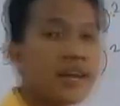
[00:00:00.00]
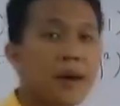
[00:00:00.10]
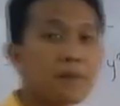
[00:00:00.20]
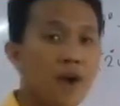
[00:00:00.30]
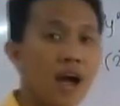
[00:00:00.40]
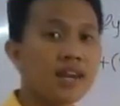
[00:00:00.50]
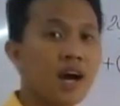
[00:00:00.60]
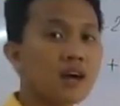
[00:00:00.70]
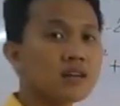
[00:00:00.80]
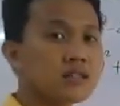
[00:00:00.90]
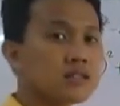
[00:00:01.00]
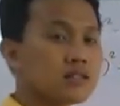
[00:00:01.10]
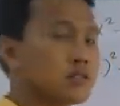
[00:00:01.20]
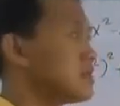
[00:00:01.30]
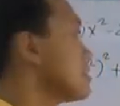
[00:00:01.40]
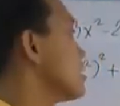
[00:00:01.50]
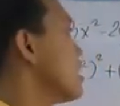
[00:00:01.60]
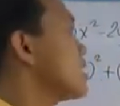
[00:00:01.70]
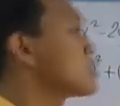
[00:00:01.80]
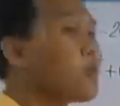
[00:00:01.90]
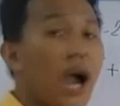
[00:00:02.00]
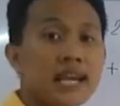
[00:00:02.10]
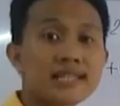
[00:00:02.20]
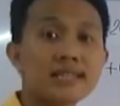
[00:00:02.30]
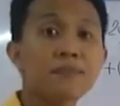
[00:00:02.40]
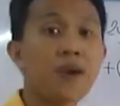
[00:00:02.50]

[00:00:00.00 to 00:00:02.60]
the product, twice the